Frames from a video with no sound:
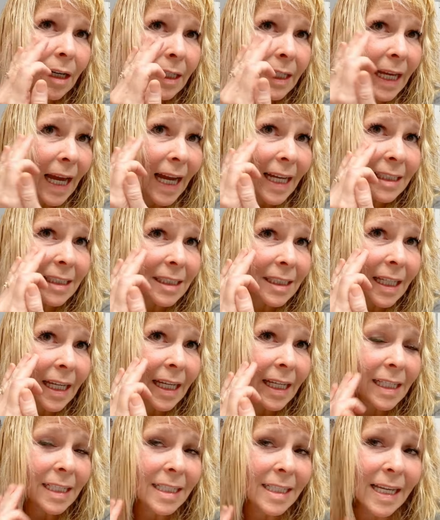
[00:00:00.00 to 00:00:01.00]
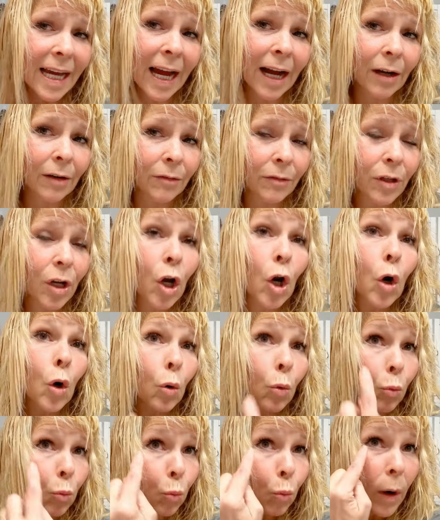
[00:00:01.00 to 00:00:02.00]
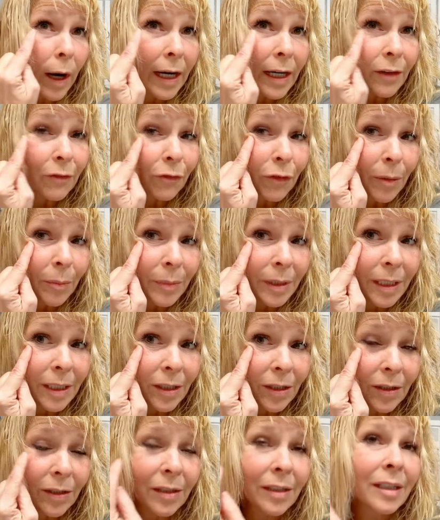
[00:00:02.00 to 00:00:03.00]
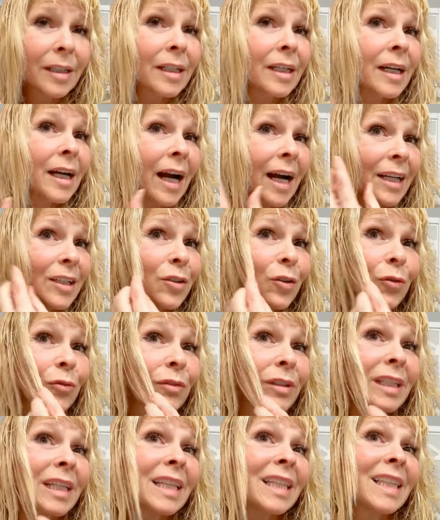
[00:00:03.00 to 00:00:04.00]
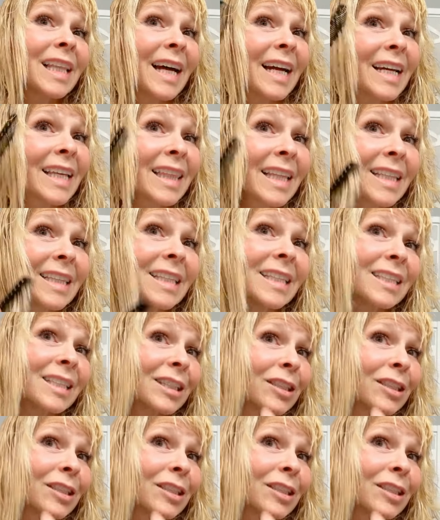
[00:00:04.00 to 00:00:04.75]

cascade down right from here. I don't really like that this